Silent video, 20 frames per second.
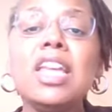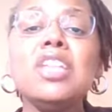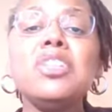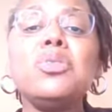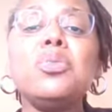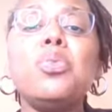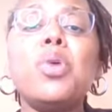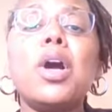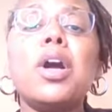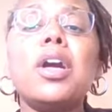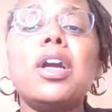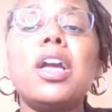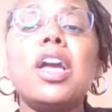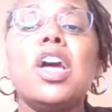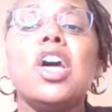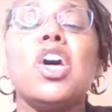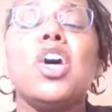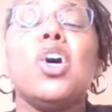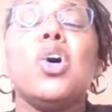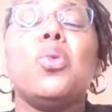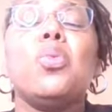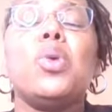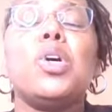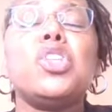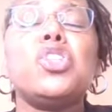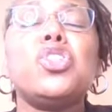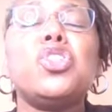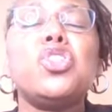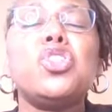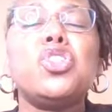His work
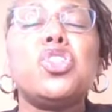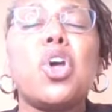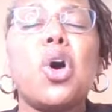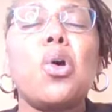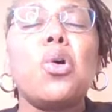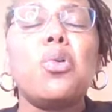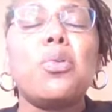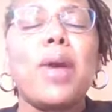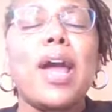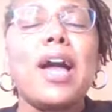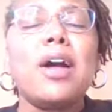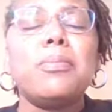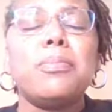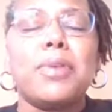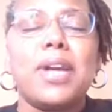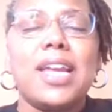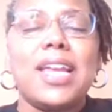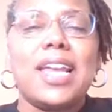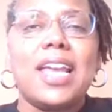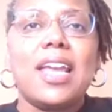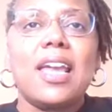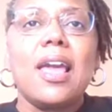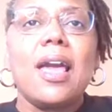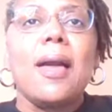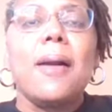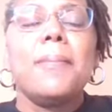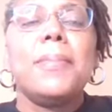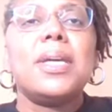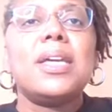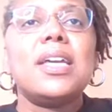was so groundbreaking
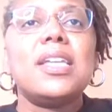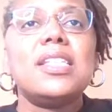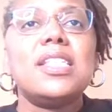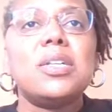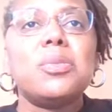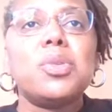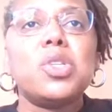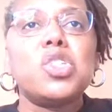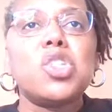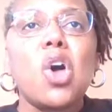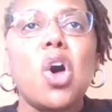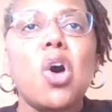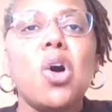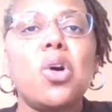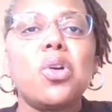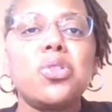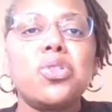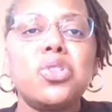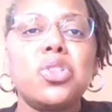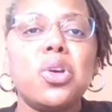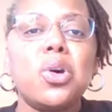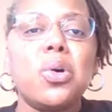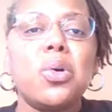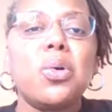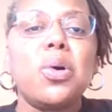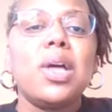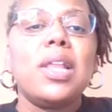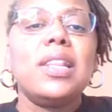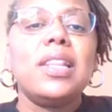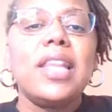because it was
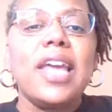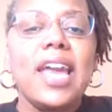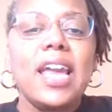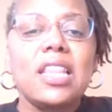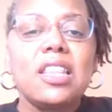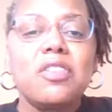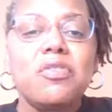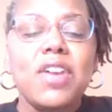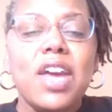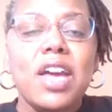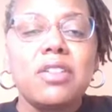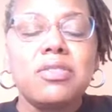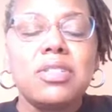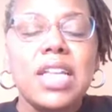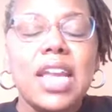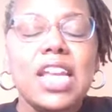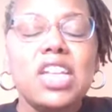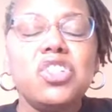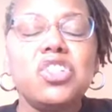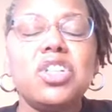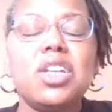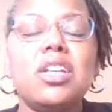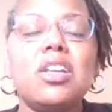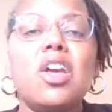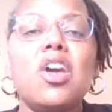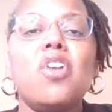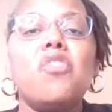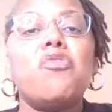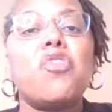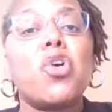also laying the
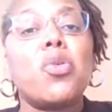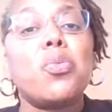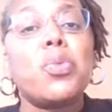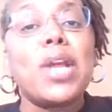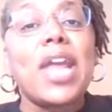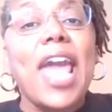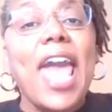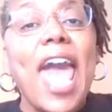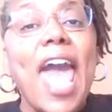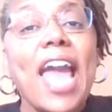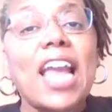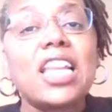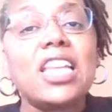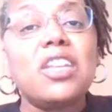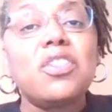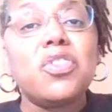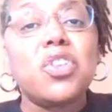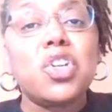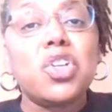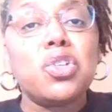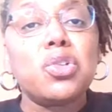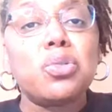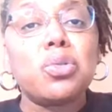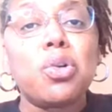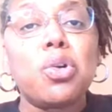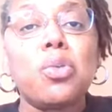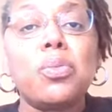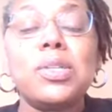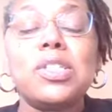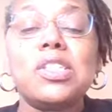foundation for reactive
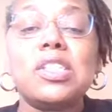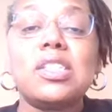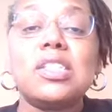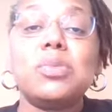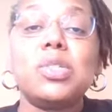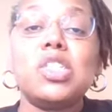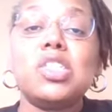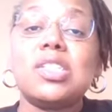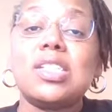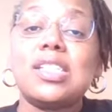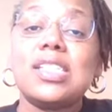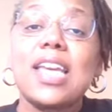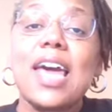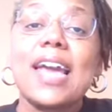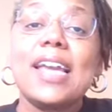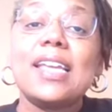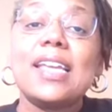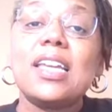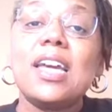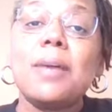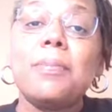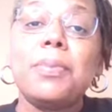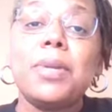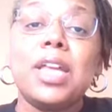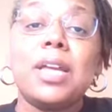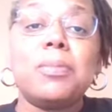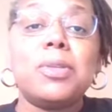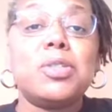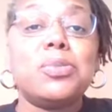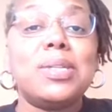control, which is a, which is a tight
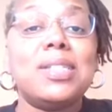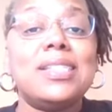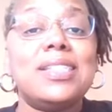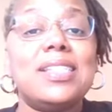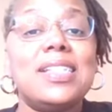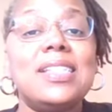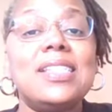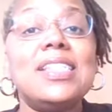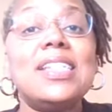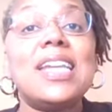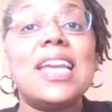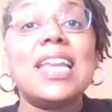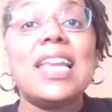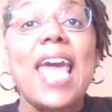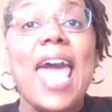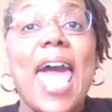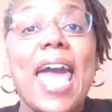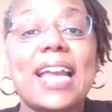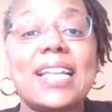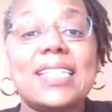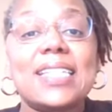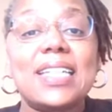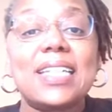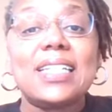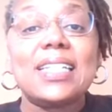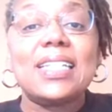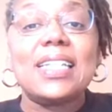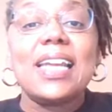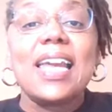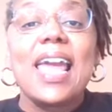coupling between sensing and
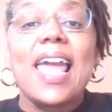acting.